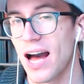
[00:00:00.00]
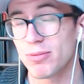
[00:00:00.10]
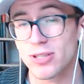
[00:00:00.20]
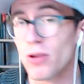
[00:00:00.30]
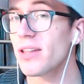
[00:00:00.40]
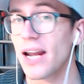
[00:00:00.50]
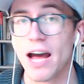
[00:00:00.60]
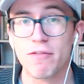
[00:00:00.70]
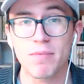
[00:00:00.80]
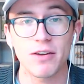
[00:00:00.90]
I'm sorry that I
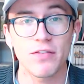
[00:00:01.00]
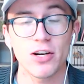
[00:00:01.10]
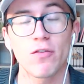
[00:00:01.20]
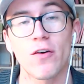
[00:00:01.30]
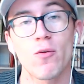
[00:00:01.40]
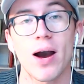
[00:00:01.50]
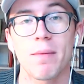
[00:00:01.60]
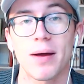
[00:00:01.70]
haven't made a video for a while,